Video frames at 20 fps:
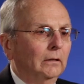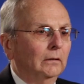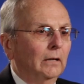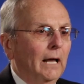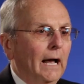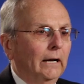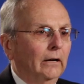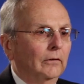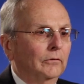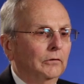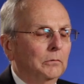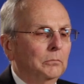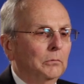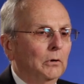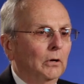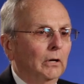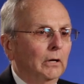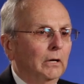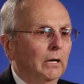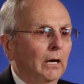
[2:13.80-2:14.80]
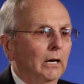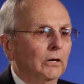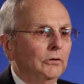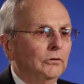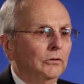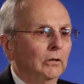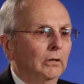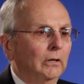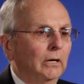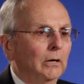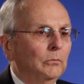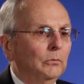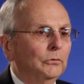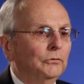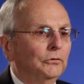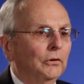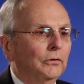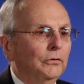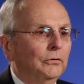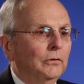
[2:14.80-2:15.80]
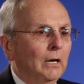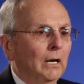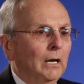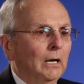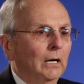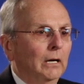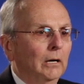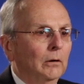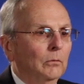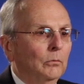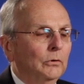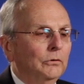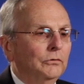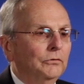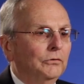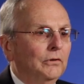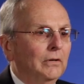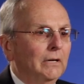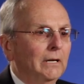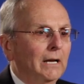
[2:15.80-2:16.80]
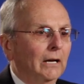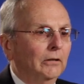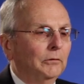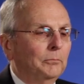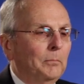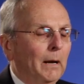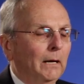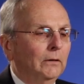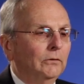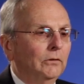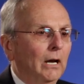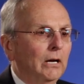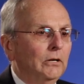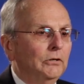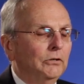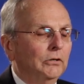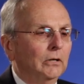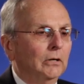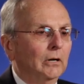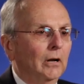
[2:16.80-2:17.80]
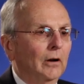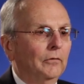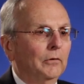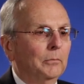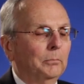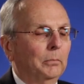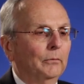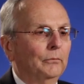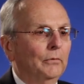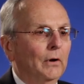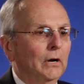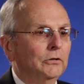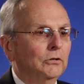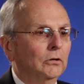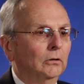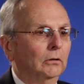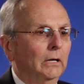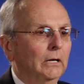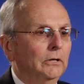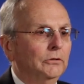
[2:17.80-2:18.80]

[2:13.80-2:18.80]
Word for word: a lack of communication. It was the it was the expectation of the professional